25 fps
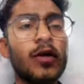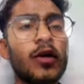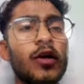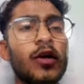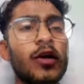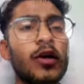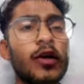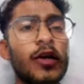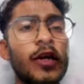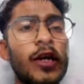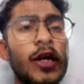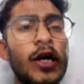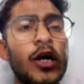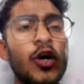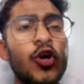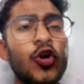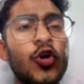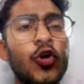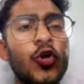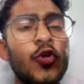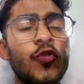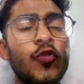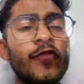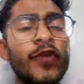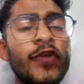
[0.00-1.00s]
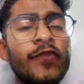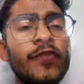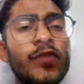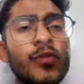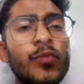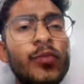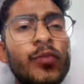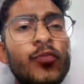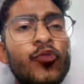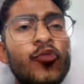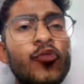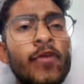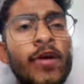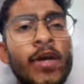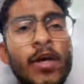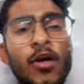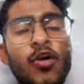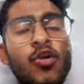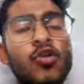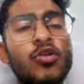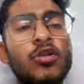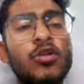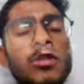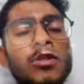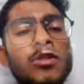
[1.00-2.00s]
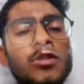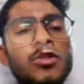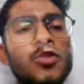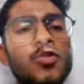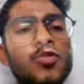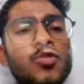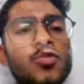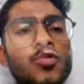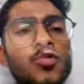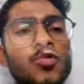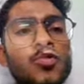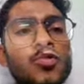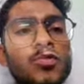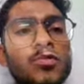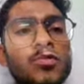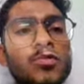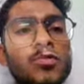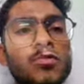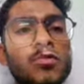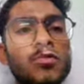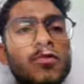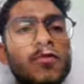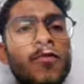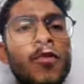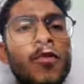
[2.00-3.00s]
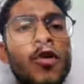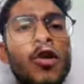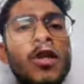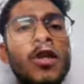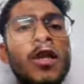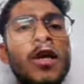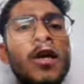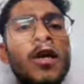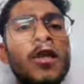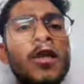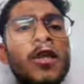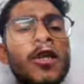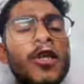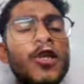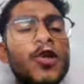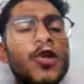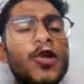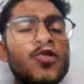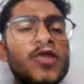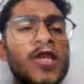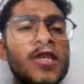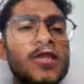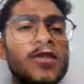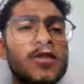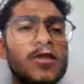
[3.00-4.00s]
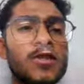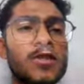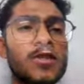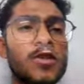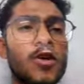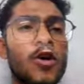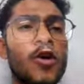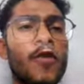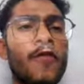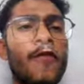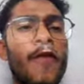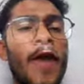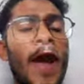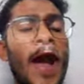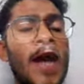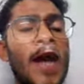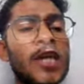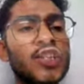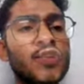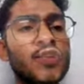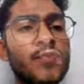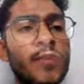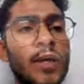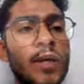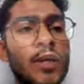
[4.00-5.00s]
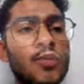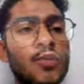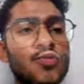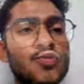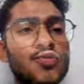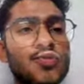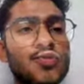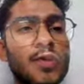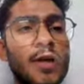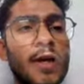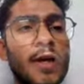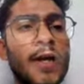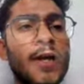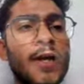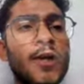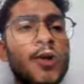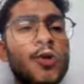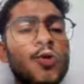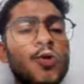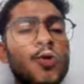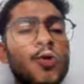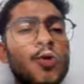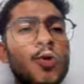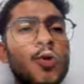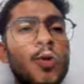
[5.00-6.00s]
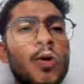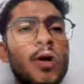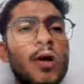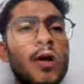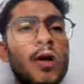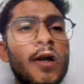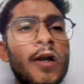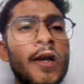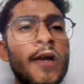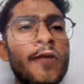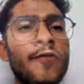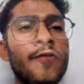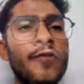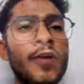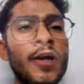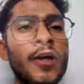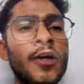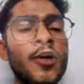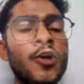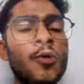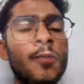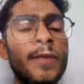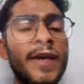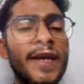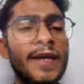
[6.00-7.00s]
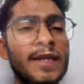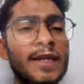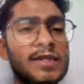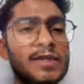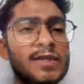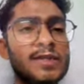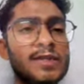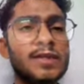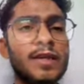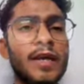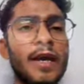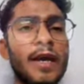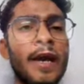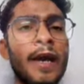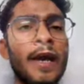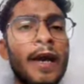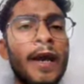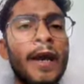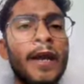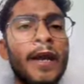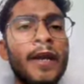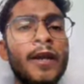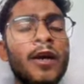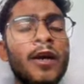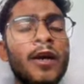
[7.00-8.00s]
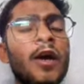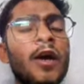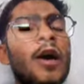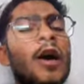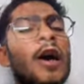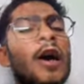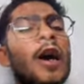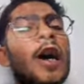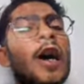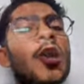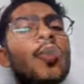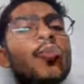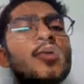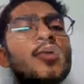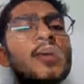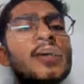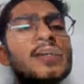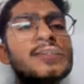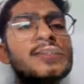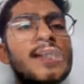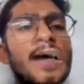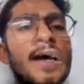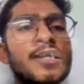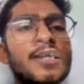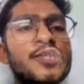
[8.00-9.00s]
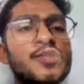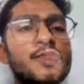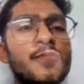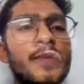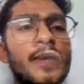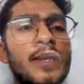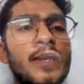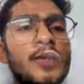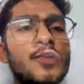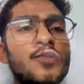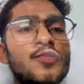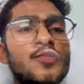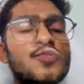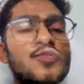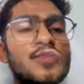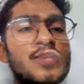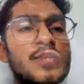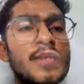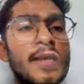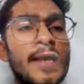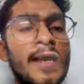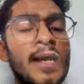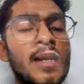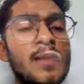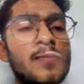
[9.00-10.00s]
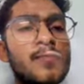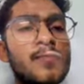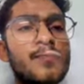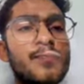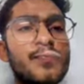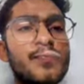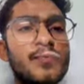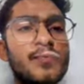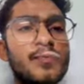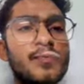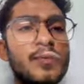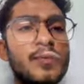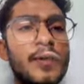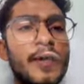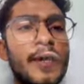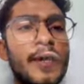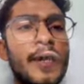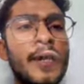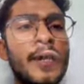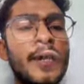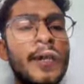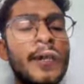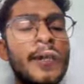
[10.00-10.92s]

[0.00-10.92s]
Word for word: now we will be moving on to what are the uses of hash values into different domains and how does hash values help in